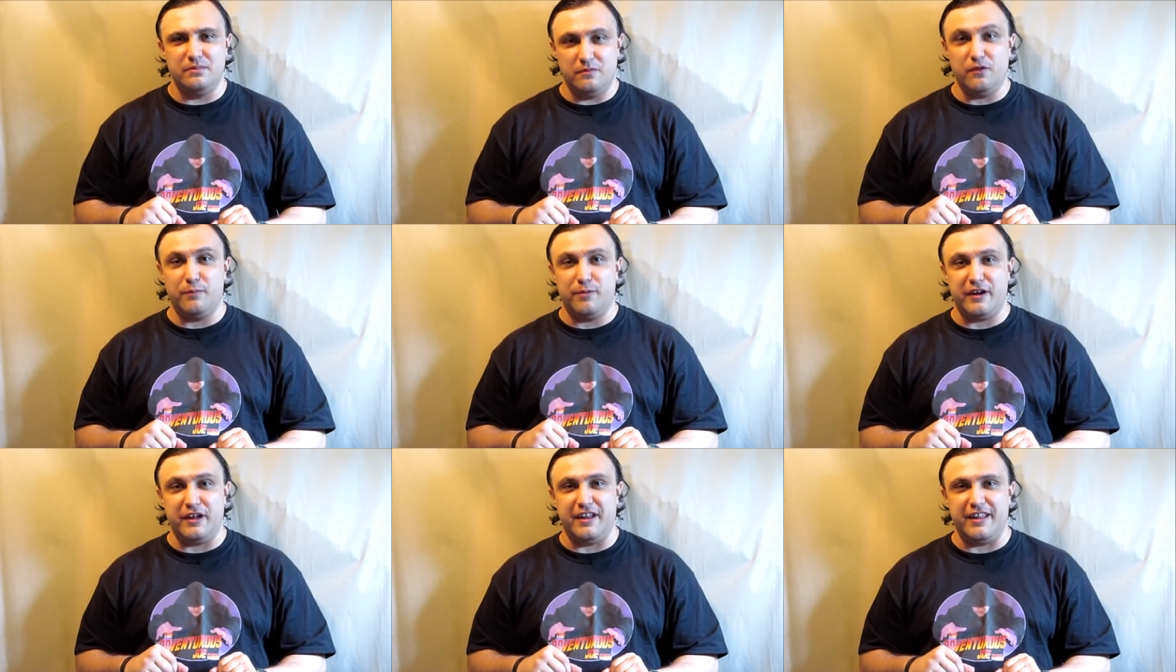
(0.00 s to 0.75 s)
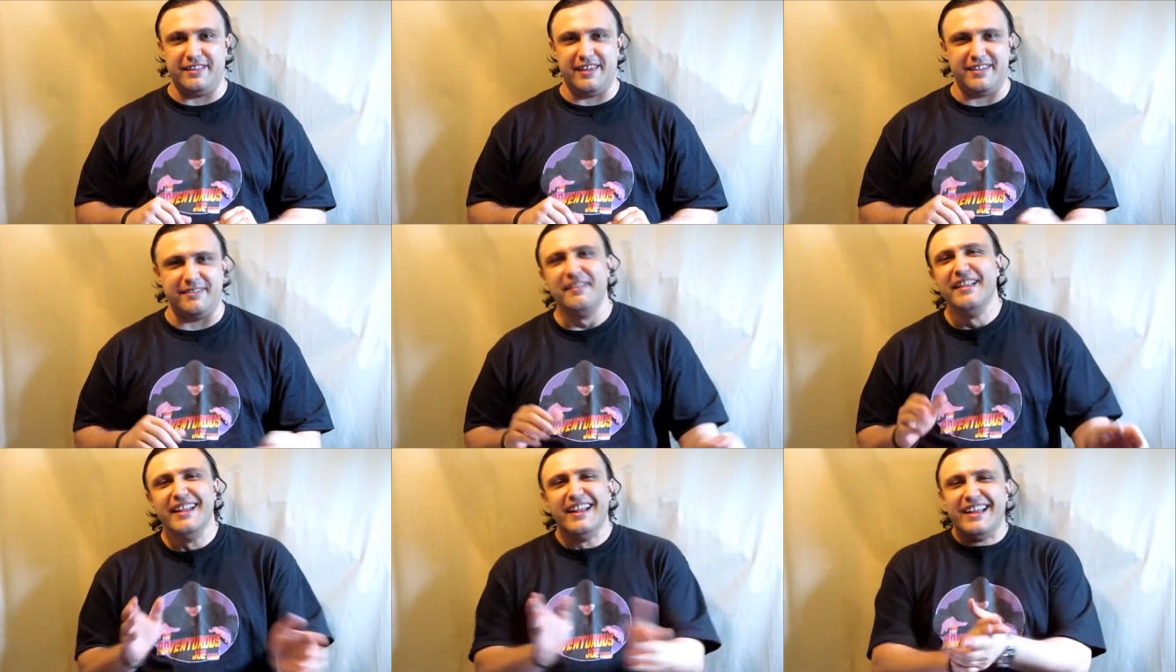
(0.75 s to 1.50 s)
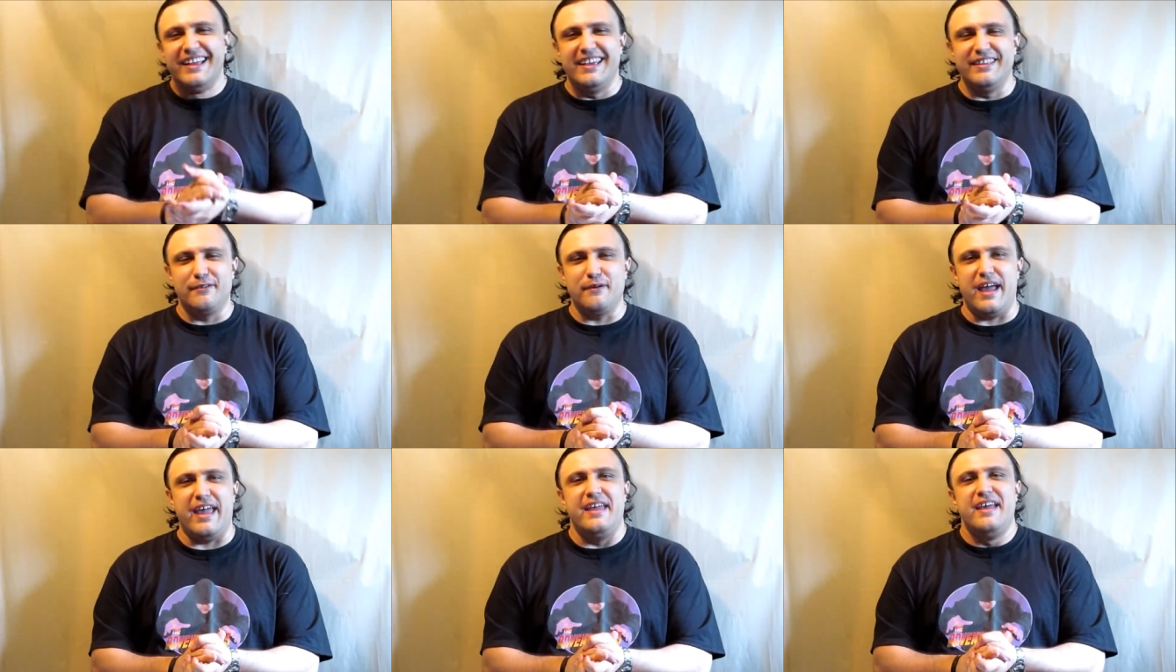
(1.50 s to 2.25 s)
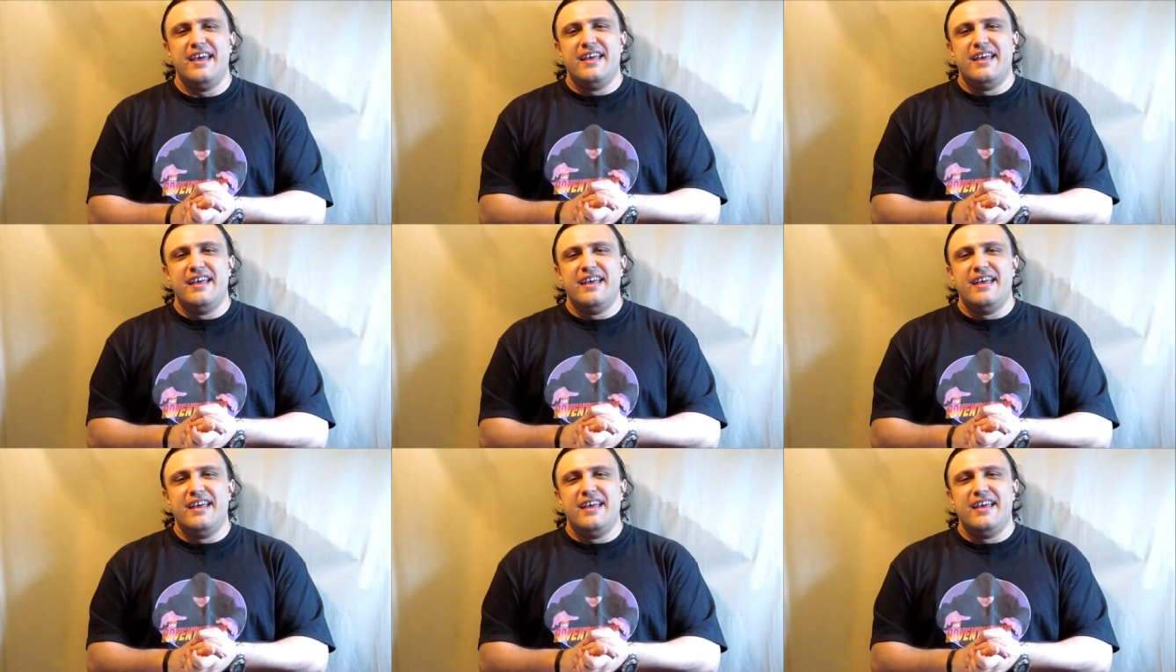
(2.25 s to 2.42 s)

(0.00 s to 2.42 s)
We're pretty good at this. Either way,